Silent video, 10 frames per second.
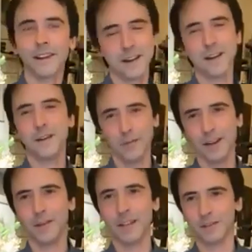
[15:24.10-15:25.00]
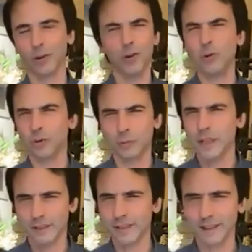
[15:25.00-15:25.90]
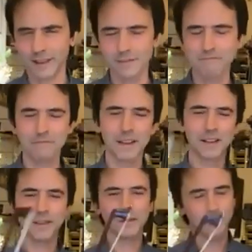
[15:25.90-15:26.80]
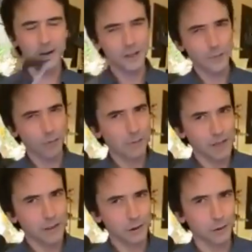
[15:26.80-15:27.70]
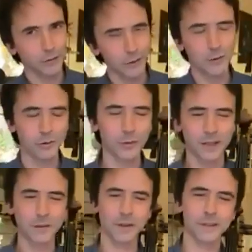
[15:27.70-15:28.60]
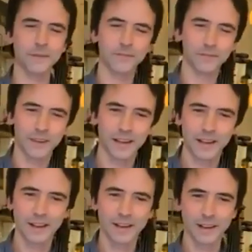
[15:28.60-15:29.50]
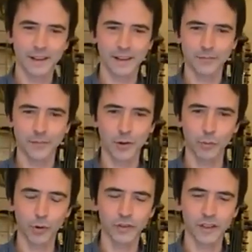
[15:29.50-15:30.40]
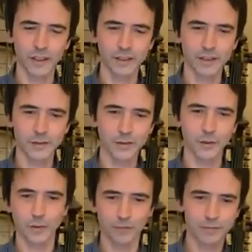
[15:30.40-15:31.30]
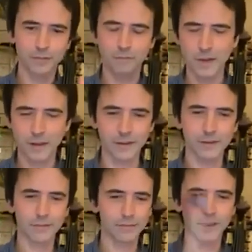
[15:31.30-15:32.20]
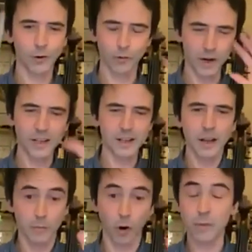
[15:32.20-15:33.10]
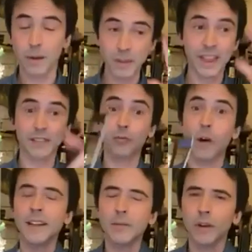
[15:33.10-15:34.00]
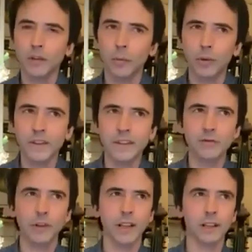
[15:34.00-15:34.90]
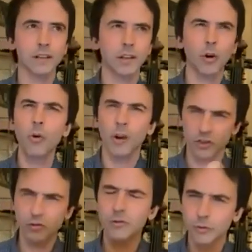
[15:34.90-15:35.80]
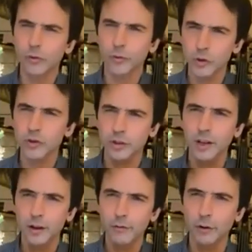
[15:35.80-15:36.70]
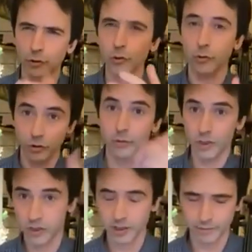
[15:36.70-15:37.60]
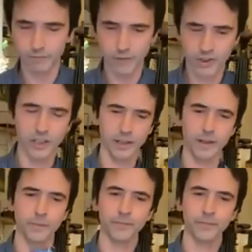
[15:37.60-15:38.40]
Anyway, it's a lute piece. This one, he probably thought of the lute when he was composing it. So he already, or maybe that's when he was composing this one that he thought, oh, I should do a version for the lute, which he did.